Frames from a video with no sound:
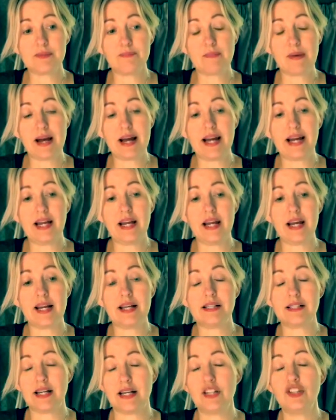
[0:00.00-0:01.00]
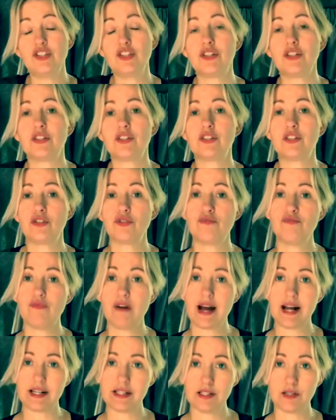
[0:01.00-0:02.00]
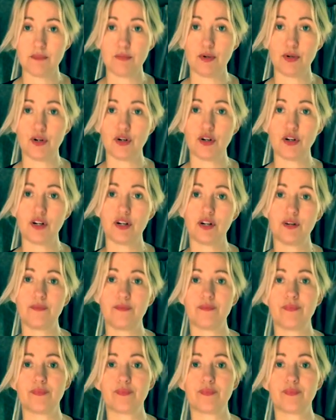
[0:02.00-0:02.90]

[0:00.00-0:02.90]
my intentions to write a book,